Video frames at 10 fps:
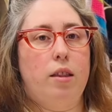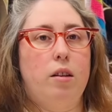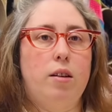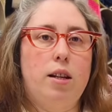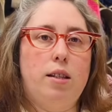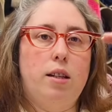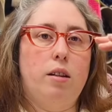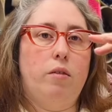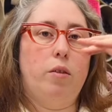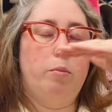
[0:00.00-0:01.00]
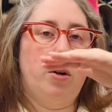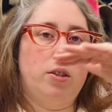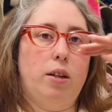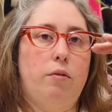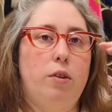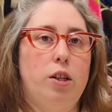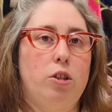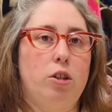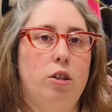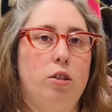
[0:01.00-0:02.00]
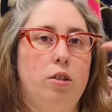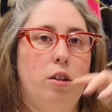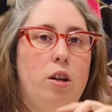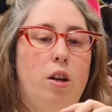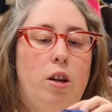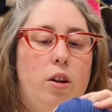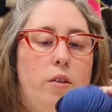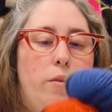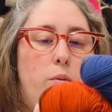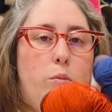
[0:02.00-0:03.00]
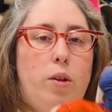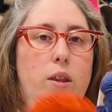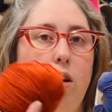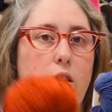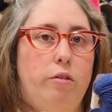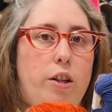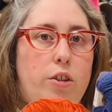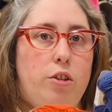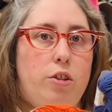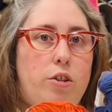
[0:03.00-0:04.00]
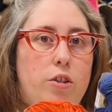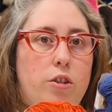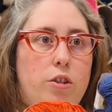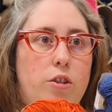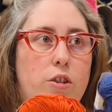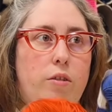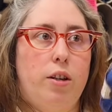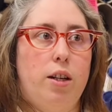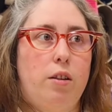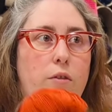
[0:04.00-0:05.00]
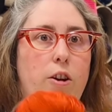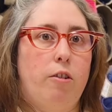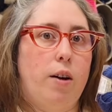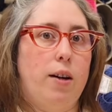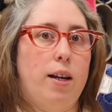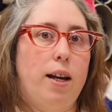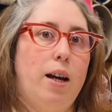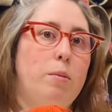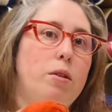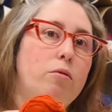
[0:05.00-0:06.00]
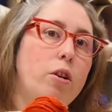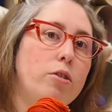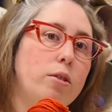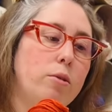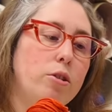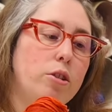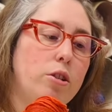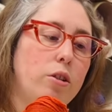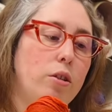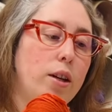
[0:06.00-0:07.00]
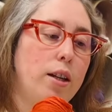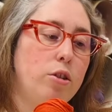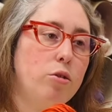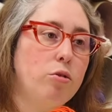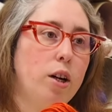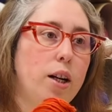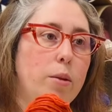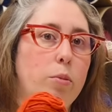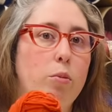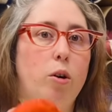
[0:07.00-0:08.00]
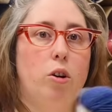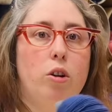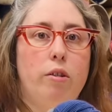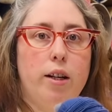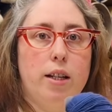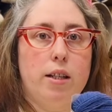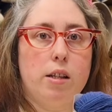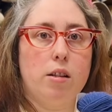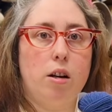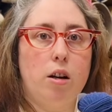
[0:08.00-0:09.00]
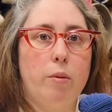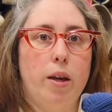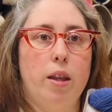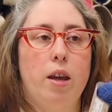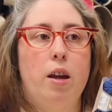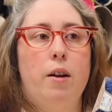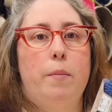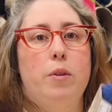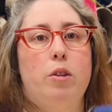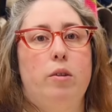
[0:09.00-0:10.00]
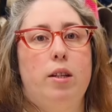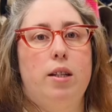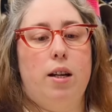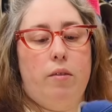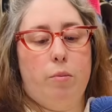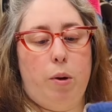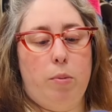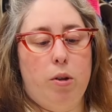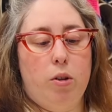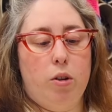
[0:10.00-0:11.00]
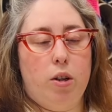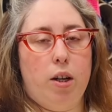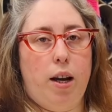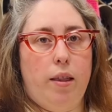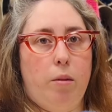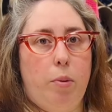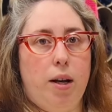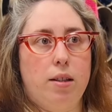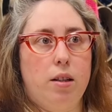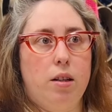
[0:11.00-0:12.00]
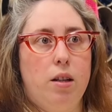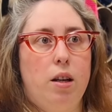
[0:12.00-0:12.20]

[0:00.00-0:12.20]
knitting of the body finishes with the orange. So I need to figure out like how many rows I want to do each stripe, what colour I need to start with. So I need to have a proper look at the pattern.